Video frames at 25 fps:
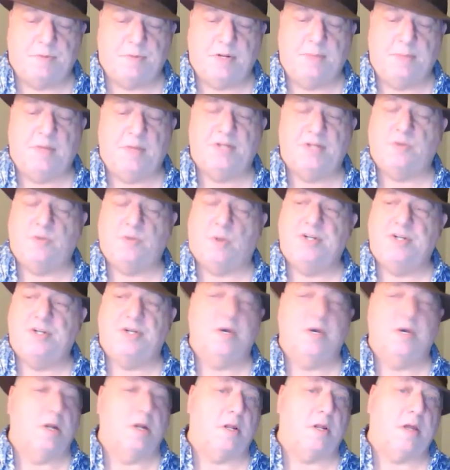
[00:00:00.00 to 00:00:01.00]
pretty much
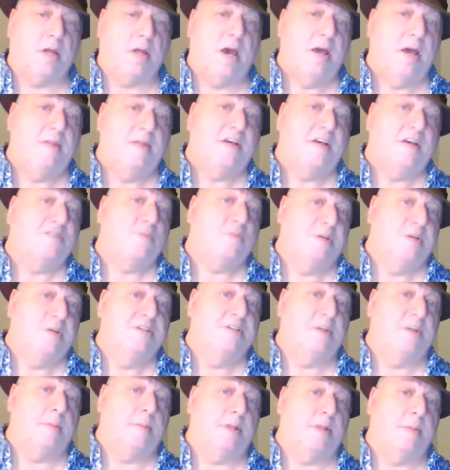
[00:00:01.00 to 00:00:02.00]
what you're going to like, and that's
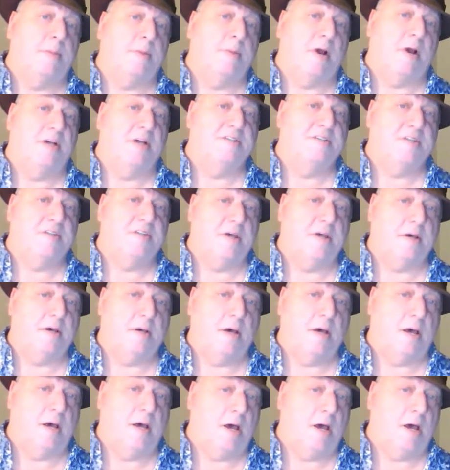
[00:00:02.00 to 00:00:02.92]
reasonably priced.